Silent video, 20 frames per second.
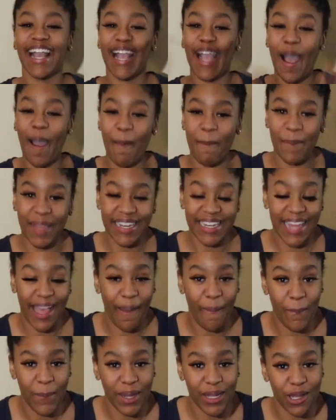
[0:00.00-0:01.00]
comment
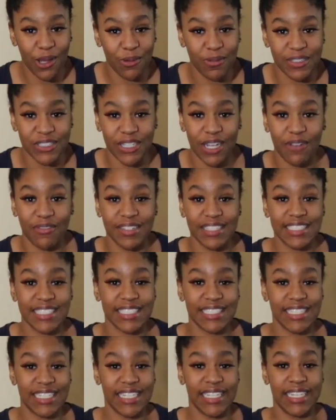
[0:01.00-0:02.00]
down below what y'all want to
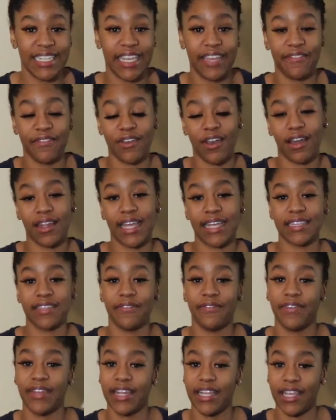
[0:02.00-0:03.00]
see, if y'all like
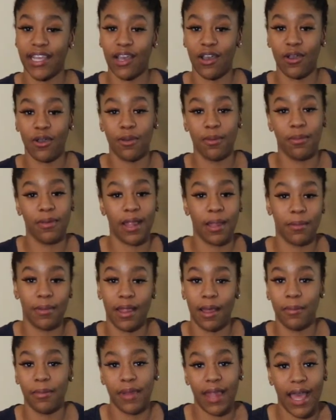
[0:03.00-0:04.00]
the video, blah,
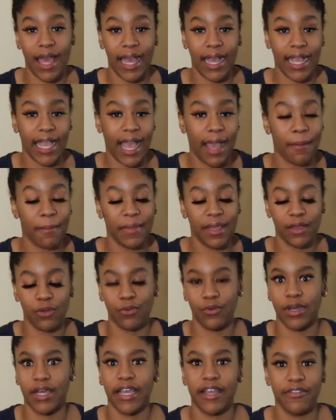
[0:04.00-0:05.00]
blah, blah, comment,
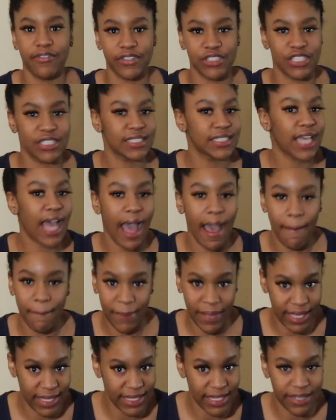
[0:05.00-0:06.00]
whatever, just
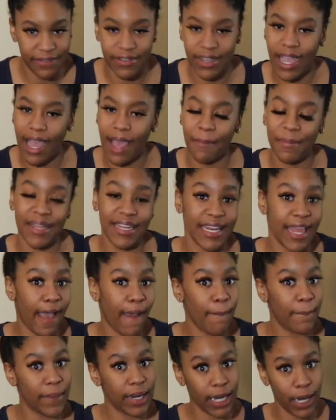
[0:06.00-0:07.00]
comment, leave a comment
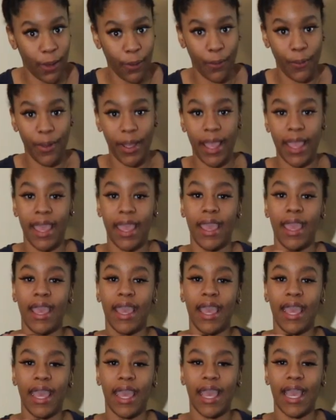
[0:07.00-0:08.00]
down below,
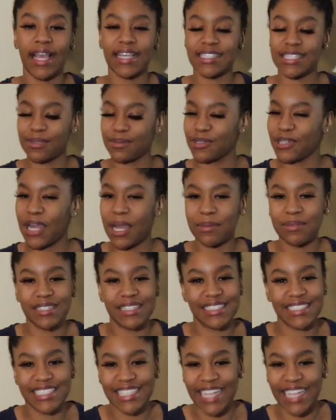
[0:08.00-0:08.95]
and subscribe to the